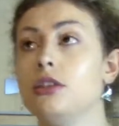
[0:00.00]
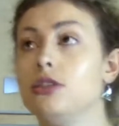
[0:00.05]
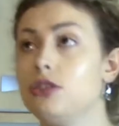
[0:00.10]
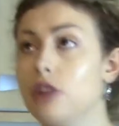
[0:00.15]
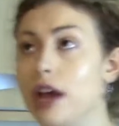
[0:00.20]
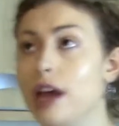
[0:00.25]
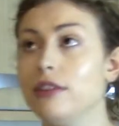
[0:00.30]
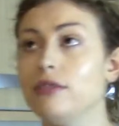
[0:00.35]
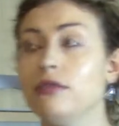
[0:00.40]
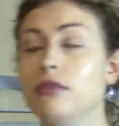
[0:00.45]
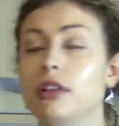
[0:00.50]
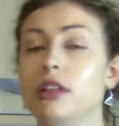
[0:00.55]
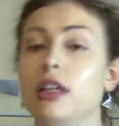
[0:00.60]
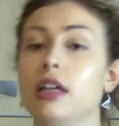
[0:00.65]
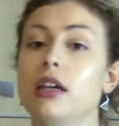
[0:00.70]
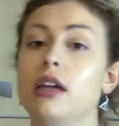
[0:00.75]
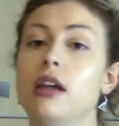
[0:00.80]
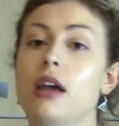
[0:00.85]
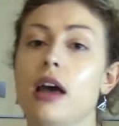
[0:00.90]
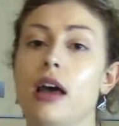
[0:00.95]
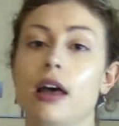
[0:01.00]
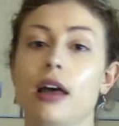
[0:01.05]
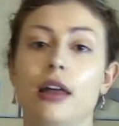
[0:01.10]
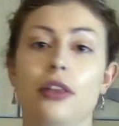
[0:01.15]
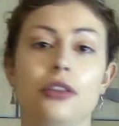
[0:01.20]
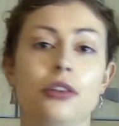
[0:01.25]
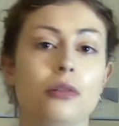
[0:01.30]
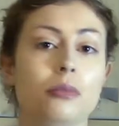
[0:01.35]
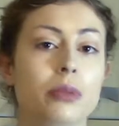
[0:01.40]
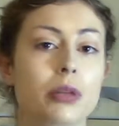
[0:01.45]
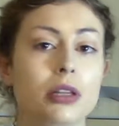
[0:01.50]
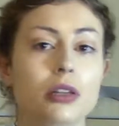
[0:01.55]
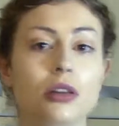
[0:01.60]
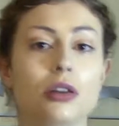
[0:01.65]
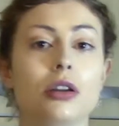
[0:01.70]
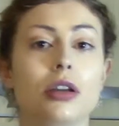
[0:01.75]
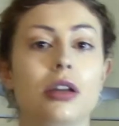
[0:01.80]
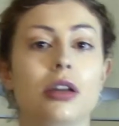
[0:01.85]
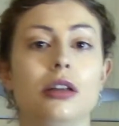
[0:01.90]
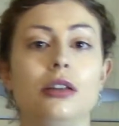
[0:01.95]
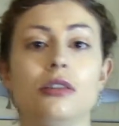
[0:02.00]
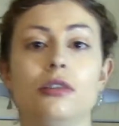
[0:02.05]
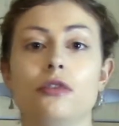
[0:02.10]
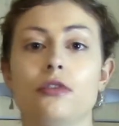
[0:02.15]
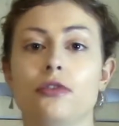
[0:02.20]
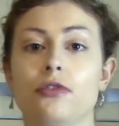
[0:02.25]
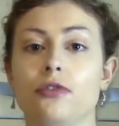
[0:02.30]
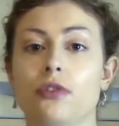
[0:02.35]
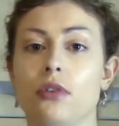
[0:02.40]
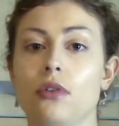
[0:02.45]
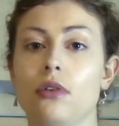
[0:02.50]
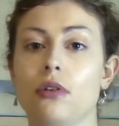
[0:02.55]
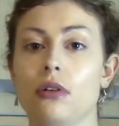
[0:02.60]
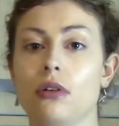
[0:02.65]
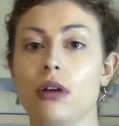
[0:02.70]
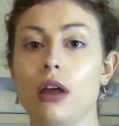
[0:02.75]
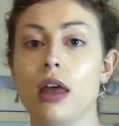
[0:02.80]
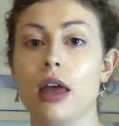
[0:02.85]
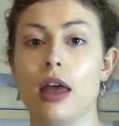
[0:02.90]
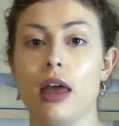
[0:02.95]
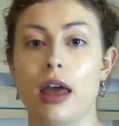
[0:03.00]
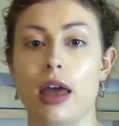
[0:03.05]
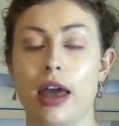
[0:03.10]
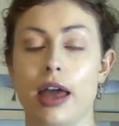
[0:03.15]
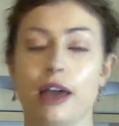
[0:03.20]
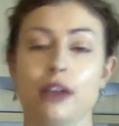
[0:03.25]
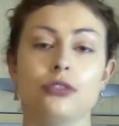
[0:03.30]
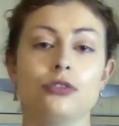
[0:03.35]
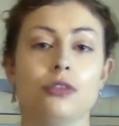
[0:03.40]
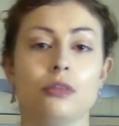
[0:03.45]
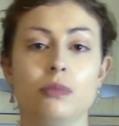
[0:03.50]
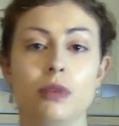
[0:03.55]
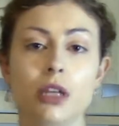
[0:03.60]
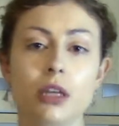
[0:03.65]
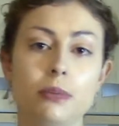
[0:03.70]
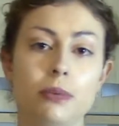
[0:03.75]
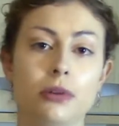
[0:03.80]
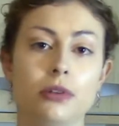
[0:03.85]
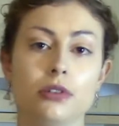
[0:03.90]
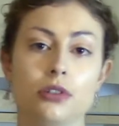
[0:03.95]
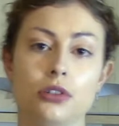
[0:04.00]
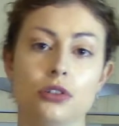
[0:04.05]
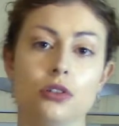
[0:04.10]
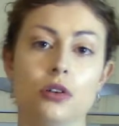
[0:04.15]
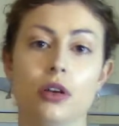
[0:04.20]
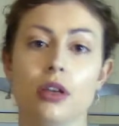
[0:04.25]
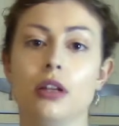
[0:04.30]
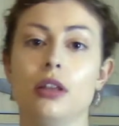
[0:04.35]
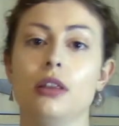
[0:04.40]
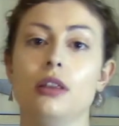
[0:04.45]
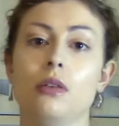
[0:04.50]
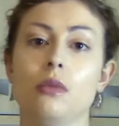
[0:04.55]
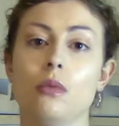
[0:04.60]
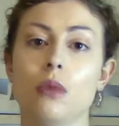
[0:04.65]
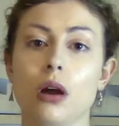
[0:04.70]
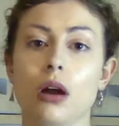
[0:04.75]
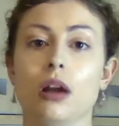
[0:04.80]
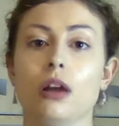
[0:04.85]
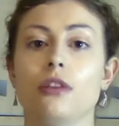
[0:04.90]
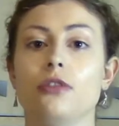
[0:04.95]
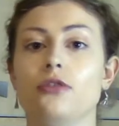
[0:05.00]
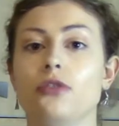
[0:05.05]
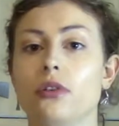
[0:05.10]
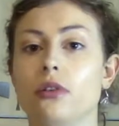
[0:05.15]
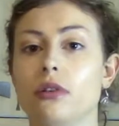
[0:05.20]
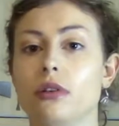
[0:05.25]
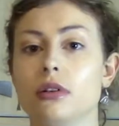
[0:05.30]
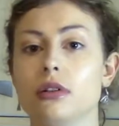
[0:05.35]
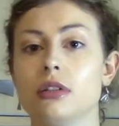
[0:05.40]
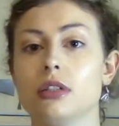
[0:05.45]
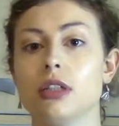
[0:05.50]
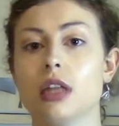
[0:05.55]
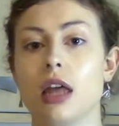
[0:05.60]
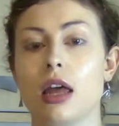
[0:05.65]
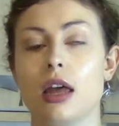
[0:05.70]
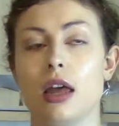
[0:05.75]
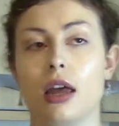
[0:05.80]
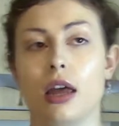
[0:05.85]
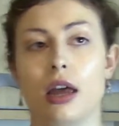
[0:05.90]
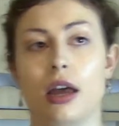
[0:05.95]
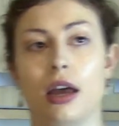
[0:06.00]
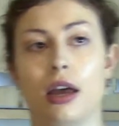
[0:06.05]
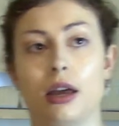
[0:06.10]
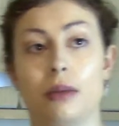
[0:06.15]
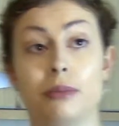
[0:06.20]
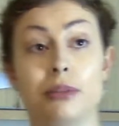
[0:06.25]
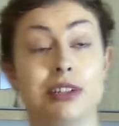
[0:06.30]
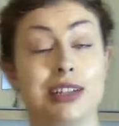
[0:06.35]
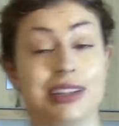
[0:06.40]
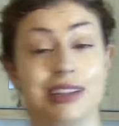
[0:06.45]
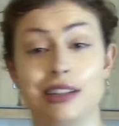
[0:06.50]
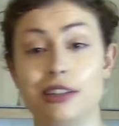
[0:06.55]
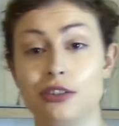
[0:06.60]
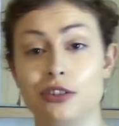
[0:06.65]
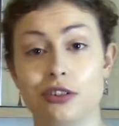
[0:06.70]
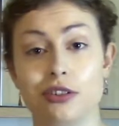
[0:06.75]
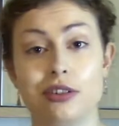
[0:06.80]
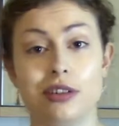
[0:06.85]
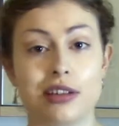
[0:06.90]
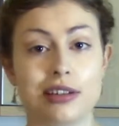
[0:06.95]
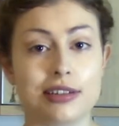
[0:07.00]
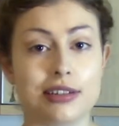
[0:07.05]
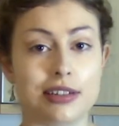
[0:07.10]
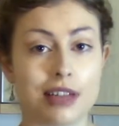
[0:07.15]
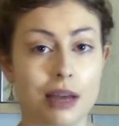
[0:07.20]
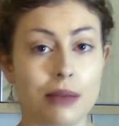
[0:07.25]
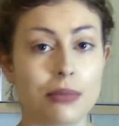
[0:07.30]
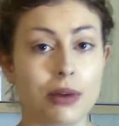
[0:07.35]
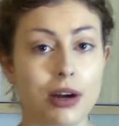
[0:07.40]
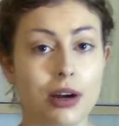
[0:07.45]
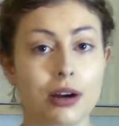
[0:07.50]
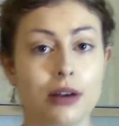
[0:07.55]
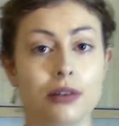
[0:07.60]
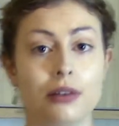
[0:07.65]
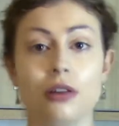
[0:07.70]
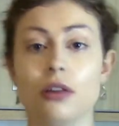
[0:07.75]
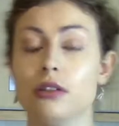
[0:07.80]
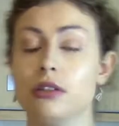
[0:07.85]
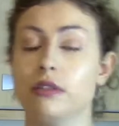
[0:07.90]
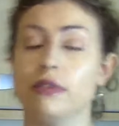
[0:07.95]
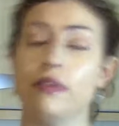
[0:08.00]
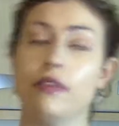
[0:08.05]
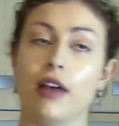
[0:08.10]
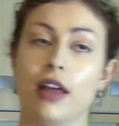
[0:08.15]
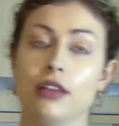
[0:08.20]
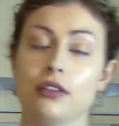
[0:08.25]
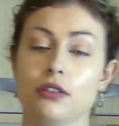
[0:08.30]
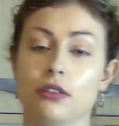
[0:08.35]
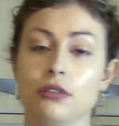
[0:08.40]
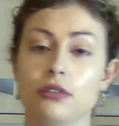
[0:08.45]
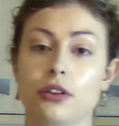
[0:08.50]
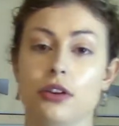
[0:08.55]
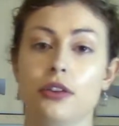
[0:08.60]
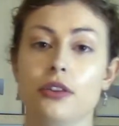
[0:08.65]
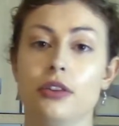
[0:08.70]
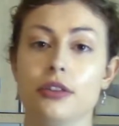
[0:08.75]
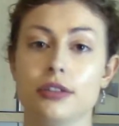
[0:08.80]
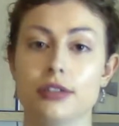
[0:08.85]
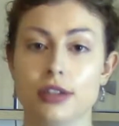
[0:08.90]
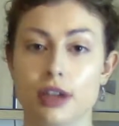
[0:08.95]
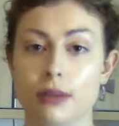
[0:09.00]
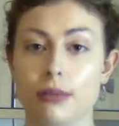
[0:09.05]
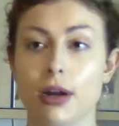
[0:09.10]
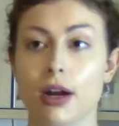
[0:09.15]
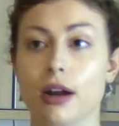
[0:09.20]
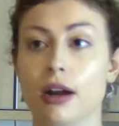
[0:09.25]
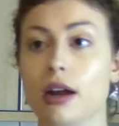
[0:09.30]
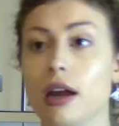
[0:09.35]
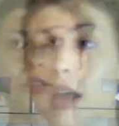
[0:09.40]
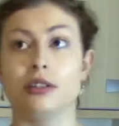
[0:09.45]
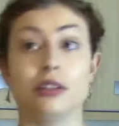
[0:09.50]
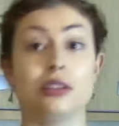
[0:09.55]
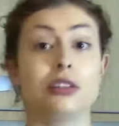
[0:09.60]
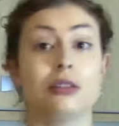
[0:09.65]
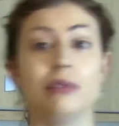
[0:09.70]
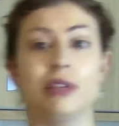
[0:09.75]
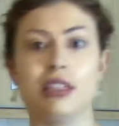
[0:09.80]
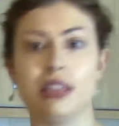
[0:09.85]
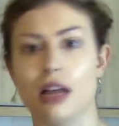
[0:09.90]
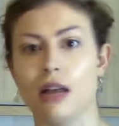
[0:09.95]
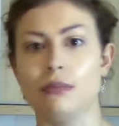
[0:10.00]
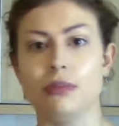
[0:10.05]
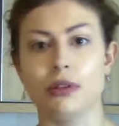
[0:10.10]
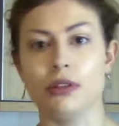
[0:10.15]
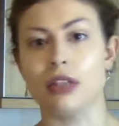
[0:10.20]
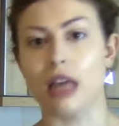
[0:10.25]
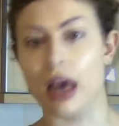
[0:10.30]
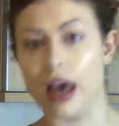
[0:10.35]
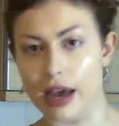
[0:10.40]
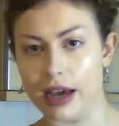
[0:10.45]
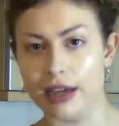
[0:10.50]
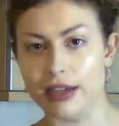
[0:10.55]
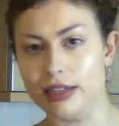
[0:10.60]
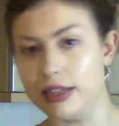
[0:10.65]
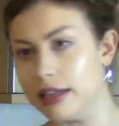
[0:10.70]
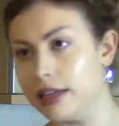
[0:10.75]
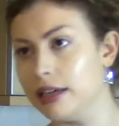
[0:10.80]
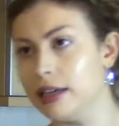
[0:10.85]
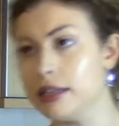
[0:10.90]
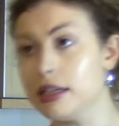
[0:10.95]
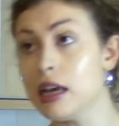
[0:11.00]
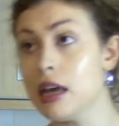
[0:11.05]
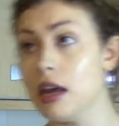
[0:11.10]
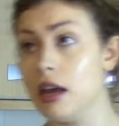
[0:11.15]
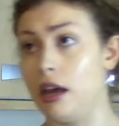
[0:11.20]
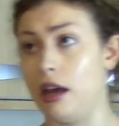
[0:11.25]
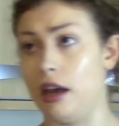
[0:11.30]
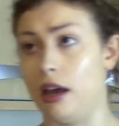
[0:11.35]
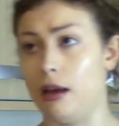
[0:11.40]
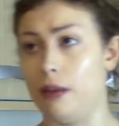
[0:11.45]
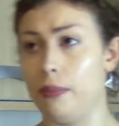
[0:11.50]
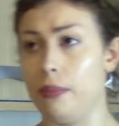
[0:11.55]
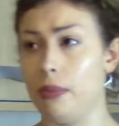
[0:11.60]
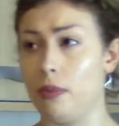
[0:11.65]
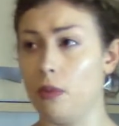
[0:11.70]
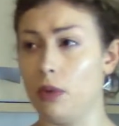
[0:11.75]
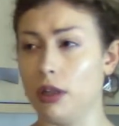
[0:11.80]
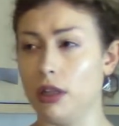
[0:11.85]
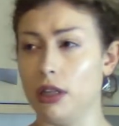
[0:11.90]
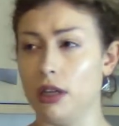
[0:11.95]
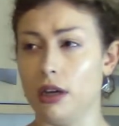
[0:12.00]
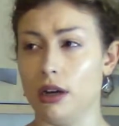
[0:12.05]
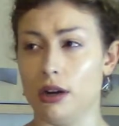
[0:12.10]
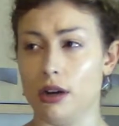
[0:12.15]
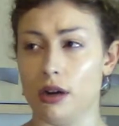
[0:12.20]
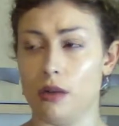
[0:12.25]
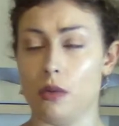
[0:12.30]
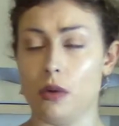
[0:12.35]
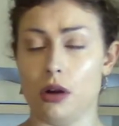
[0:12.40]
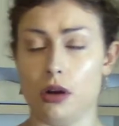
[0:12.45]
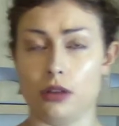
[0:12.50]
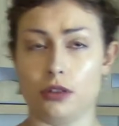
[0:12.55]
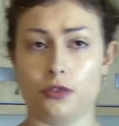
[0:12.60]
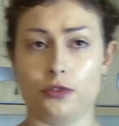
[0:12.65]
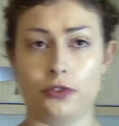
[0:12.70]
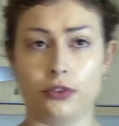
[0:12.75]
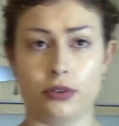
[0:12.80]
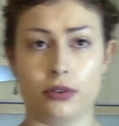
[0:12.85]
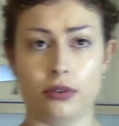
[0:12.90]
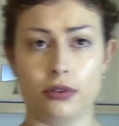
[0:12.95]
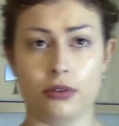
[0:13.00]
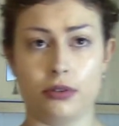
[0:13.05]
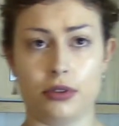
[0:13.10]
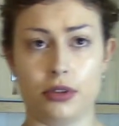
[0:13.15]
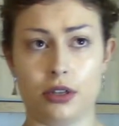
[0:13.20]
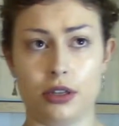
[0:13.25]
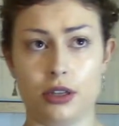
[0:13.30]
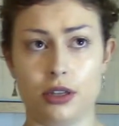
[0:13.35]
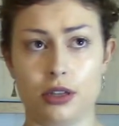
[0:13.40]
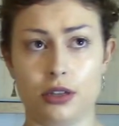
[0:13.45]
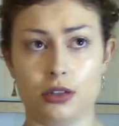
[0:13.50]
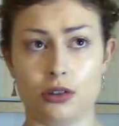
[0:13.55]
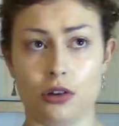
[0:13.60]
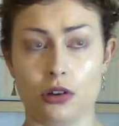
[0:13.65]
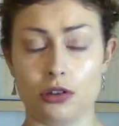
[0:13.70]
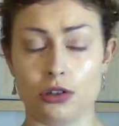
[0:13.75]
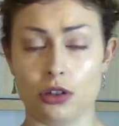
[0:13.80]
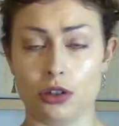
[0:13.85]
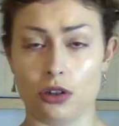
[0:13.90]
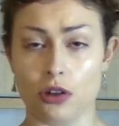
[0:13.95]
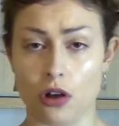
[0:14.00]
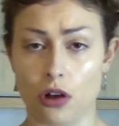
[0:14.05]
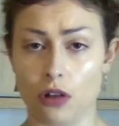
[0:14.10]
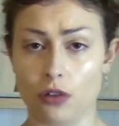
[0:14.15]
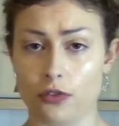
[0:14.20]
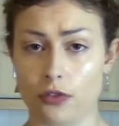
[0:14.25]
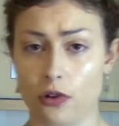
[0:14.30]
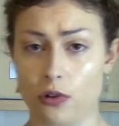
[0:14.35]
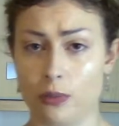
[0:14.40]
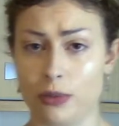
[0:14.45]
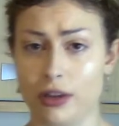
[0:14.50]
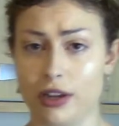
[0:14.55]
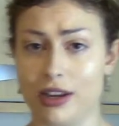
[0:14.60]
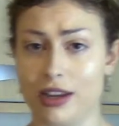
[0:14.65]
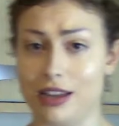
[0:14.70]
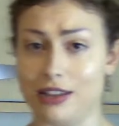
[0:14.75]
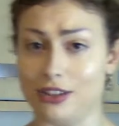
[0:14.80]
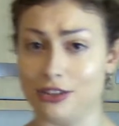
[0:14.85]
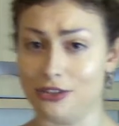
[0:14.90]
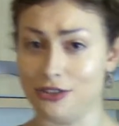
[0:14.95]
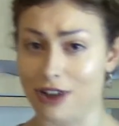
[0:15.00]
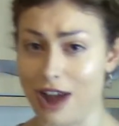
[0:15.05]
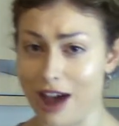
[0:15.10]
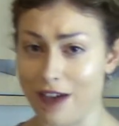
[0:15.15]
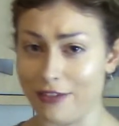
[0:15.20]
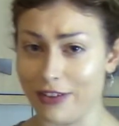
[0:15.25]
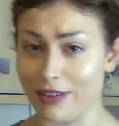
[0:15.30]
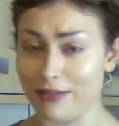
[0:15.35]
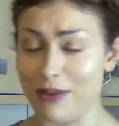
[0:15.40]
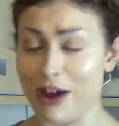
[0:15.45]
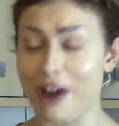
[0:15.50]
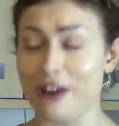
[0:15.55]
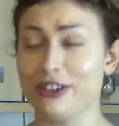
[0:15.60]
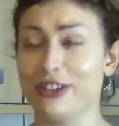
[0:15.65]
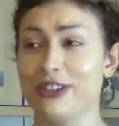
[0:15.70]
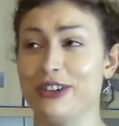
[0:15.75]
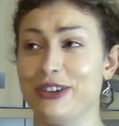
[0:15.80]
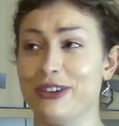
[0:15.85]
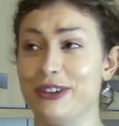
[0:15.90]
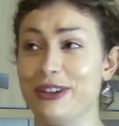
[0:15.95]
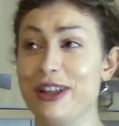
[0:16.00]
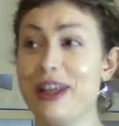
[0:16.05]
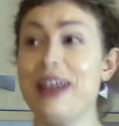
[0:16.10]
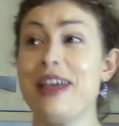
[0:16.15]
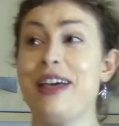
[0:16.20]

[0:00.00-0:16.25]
Generally, they'll be looking for extra people to join in the workforce, particularly during the summer. Lots of events on during the summer. So some examples that I did, one year I worked for the Scottish Golf Open as a traffic marshal.